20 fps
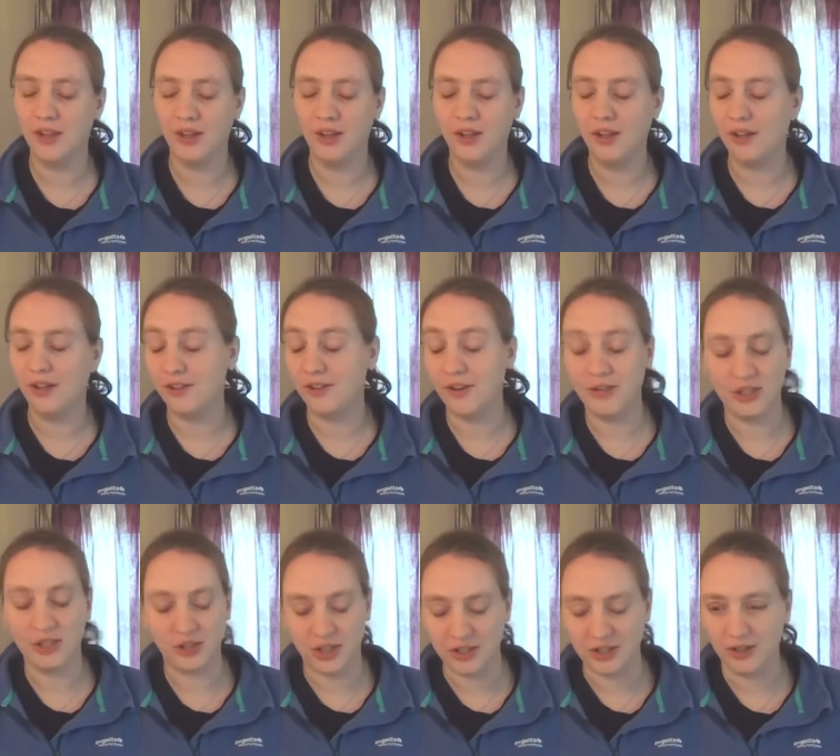A very
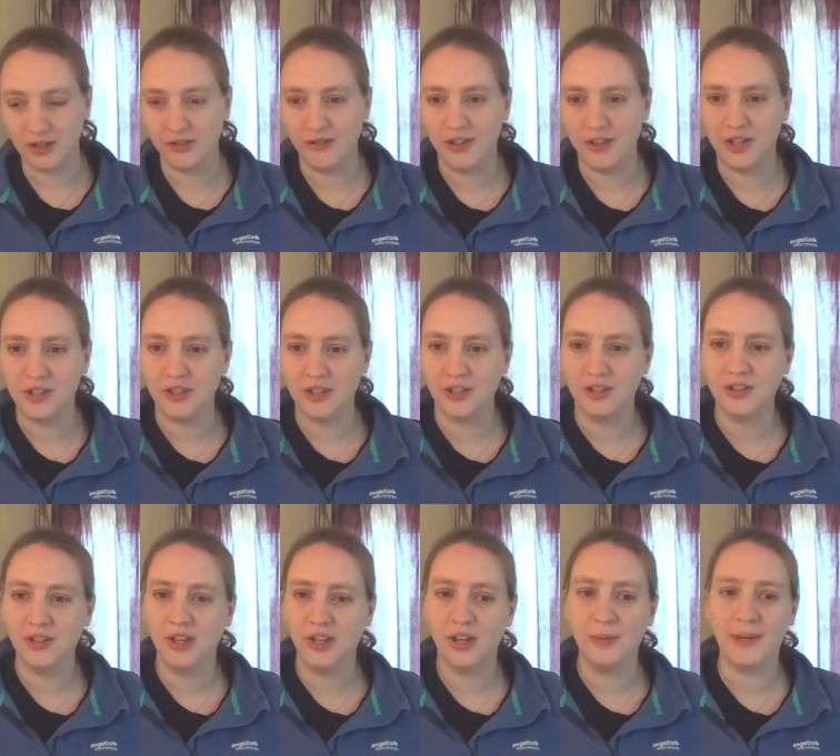tragic confession.
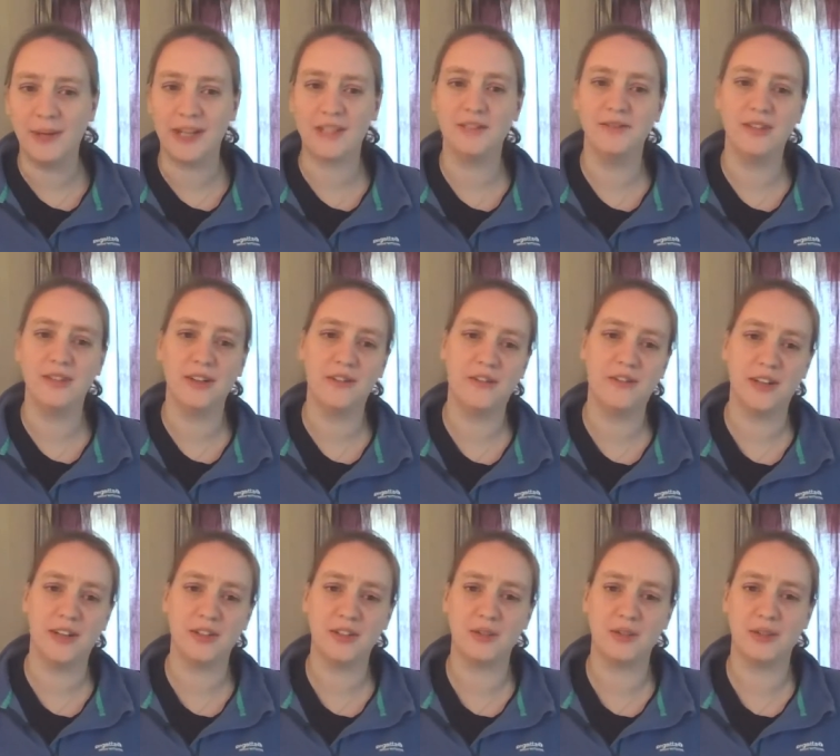I'm an Aston Villa
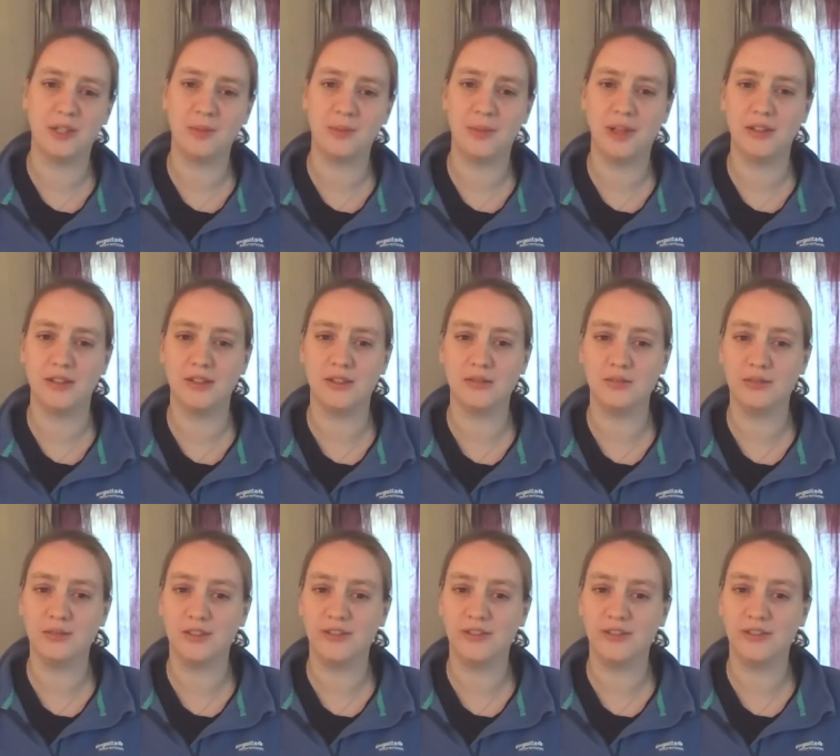fan, so I spend